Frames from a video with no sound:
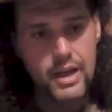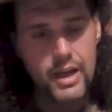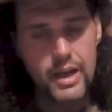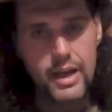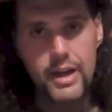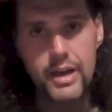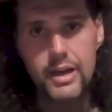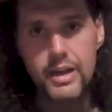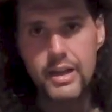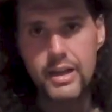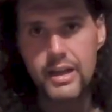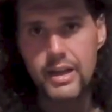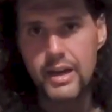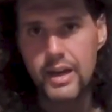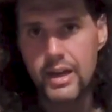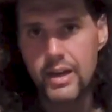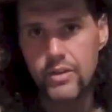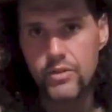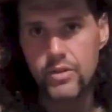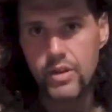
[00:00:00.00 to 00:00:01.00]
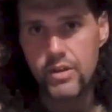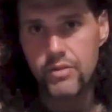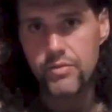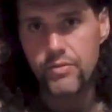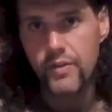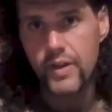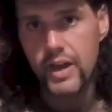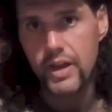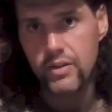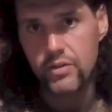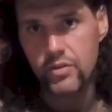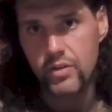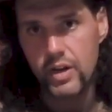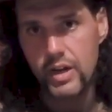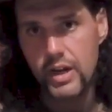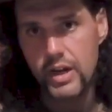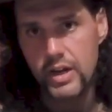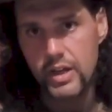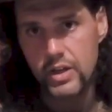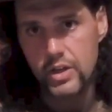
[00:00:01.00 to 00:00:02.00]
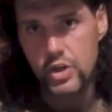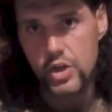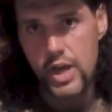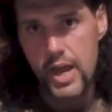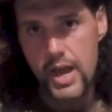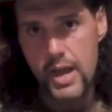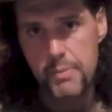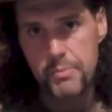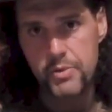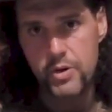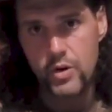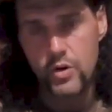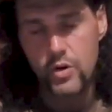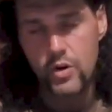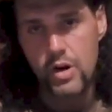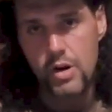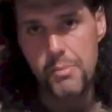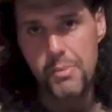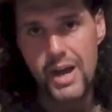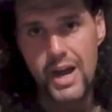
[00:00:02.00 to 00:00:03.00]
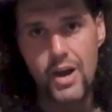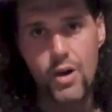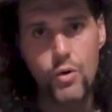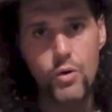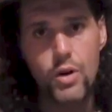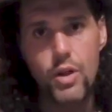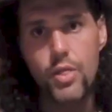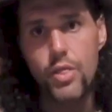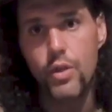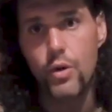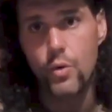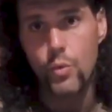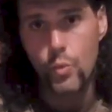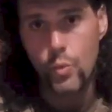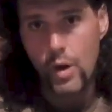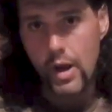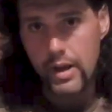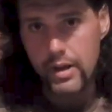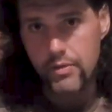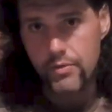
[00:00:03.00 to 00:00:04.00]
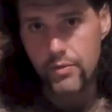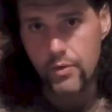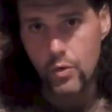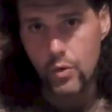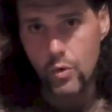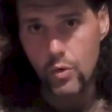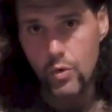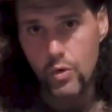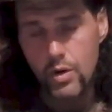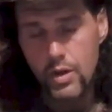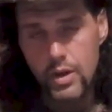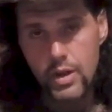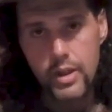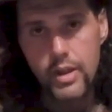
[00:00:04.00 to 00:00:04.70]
and it has a fascinating chapter about the rifle